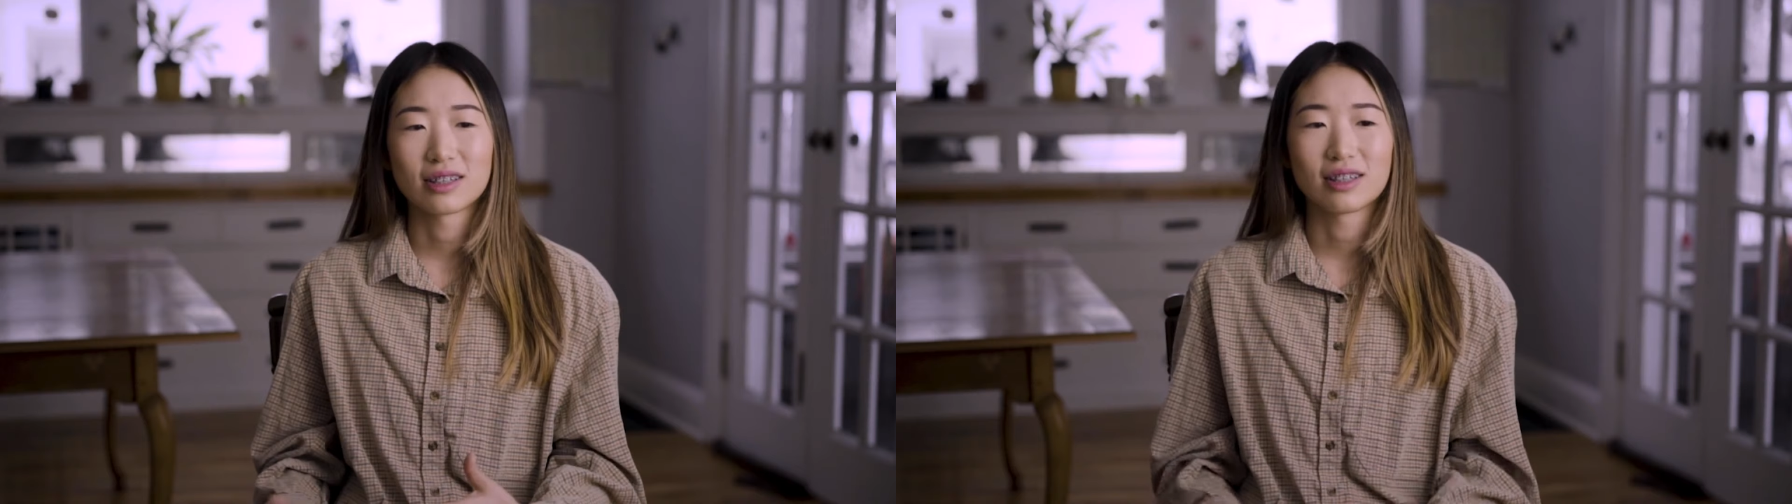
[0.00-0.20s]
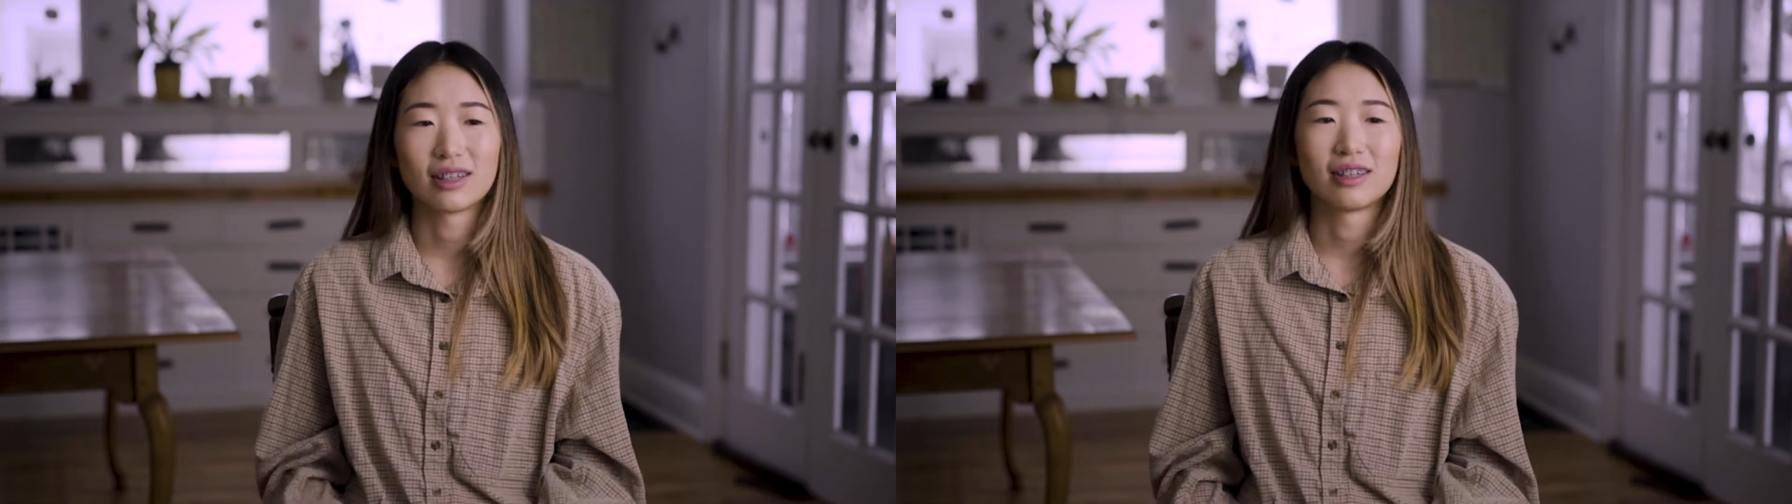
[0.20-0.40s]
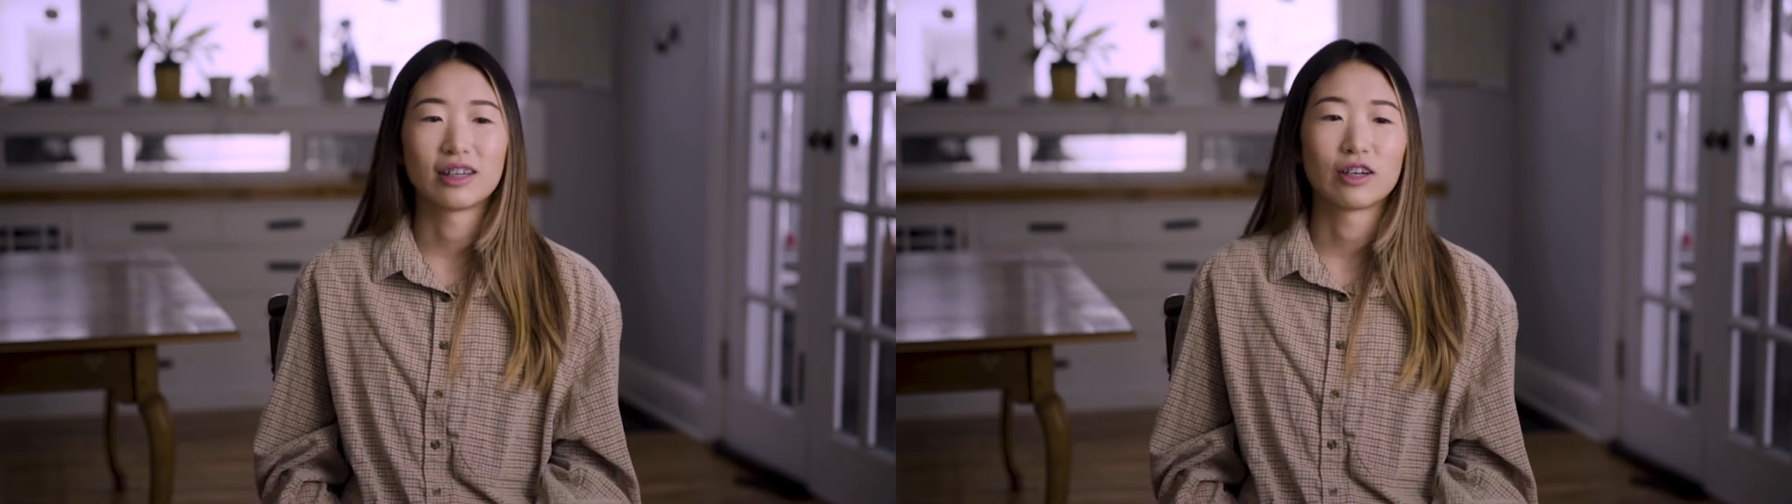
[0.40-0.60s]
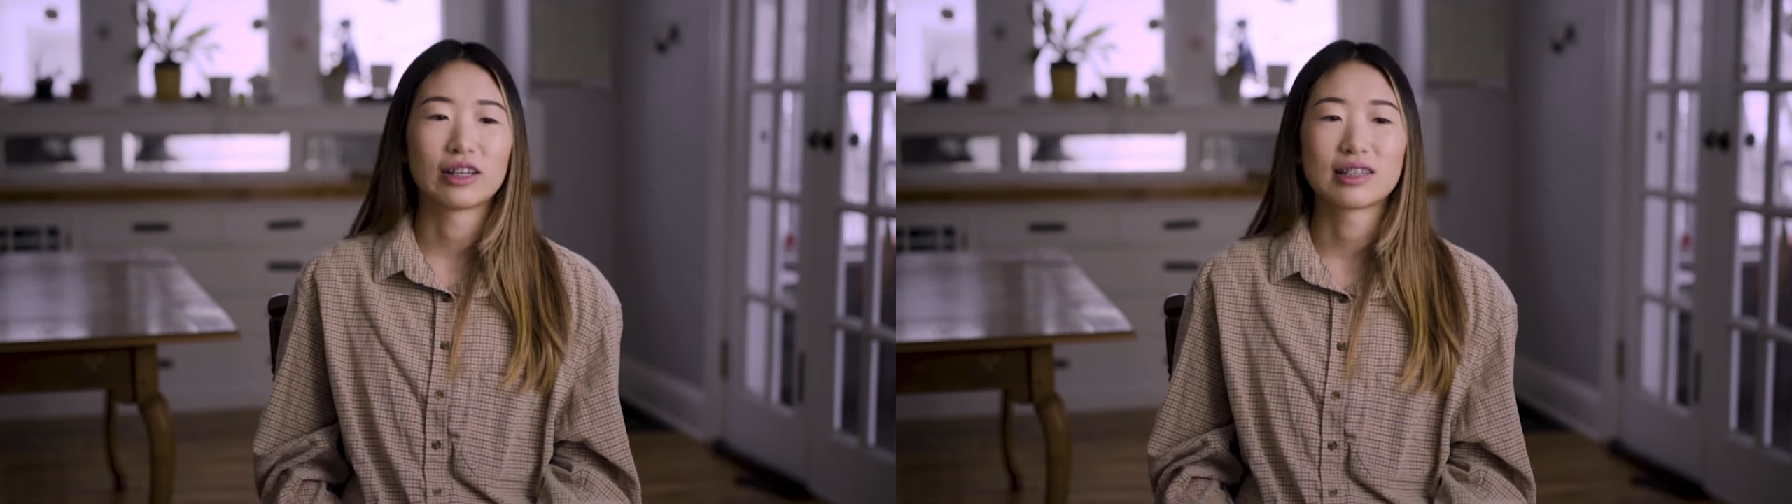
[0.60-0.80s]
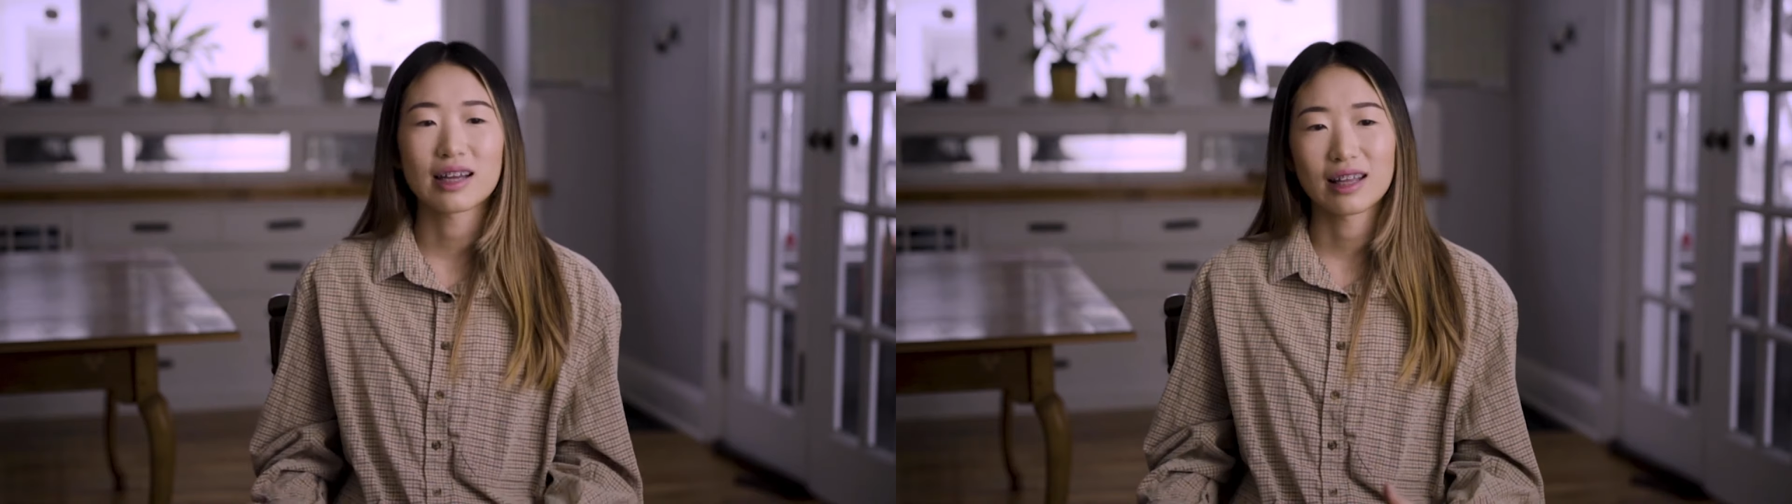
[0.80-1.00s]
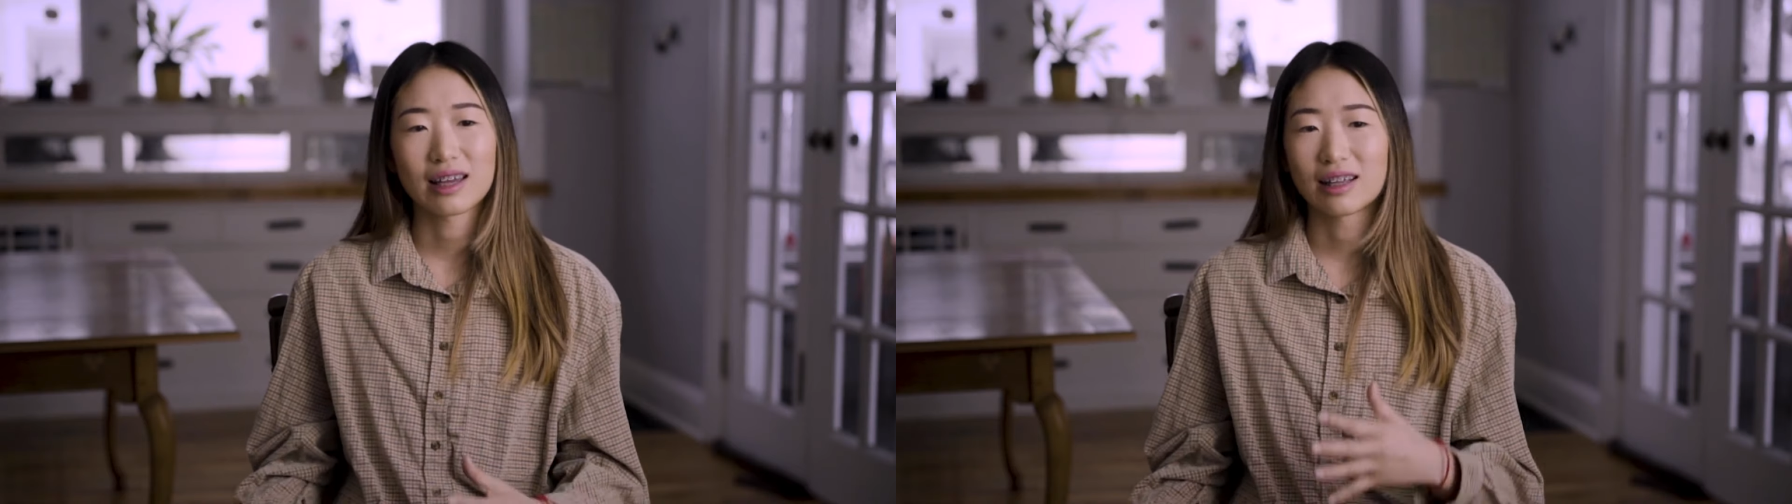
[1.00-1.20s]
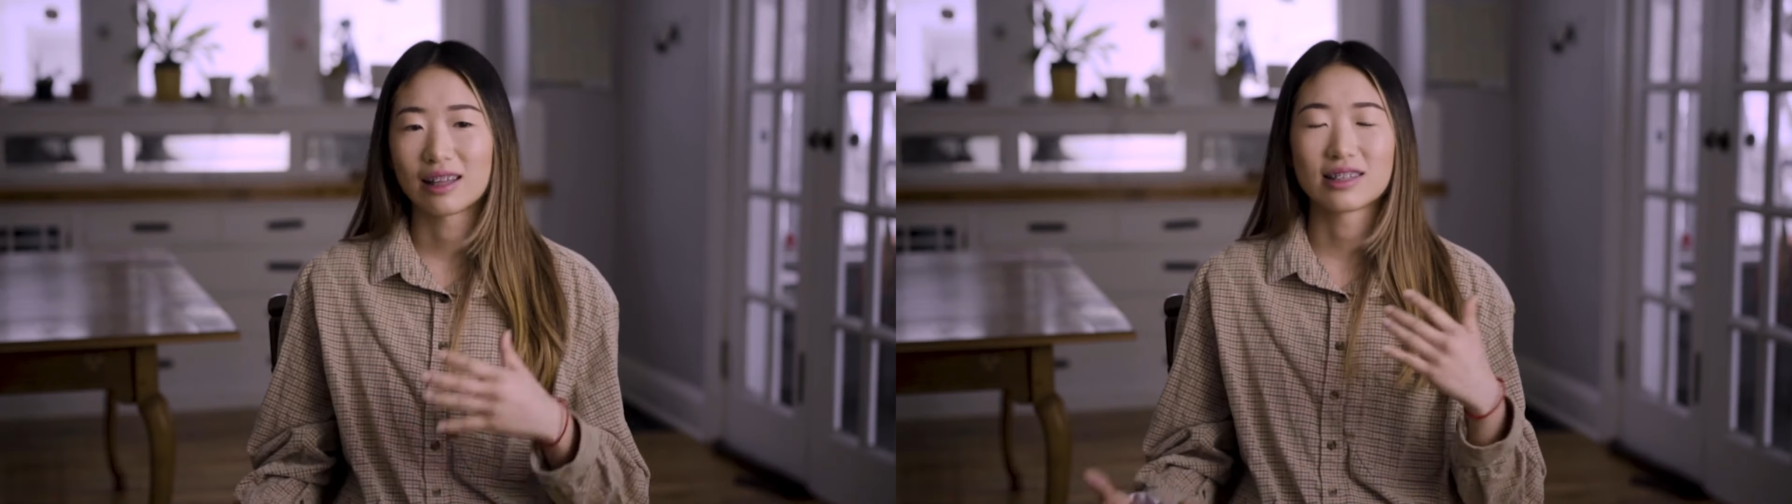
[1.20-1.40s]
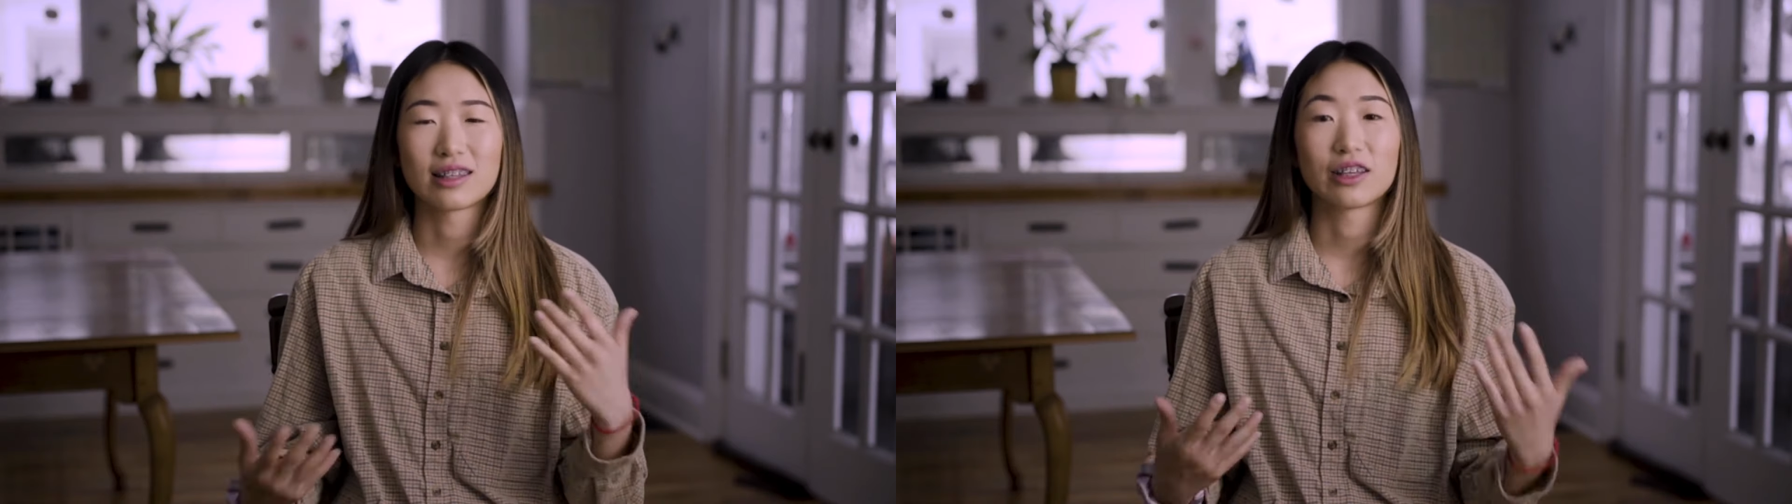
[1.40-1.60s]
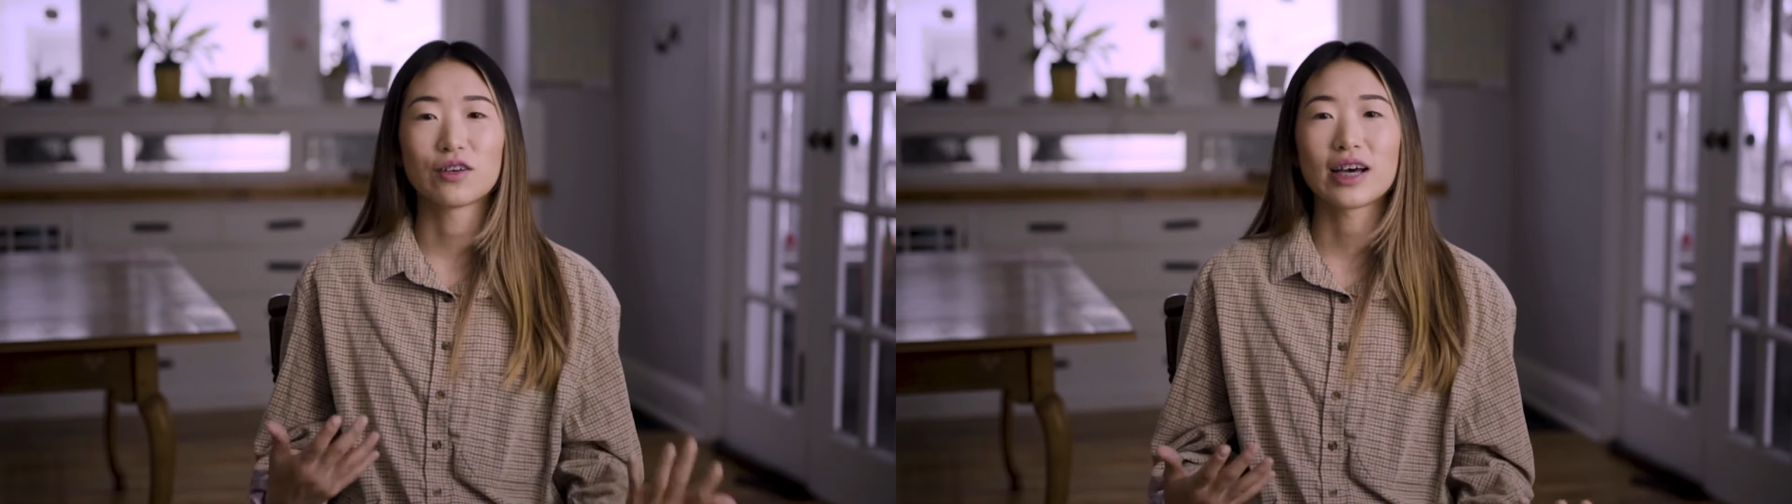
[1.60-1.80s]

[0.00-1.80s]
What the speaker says: and then, you know, then to Thailand, and then to the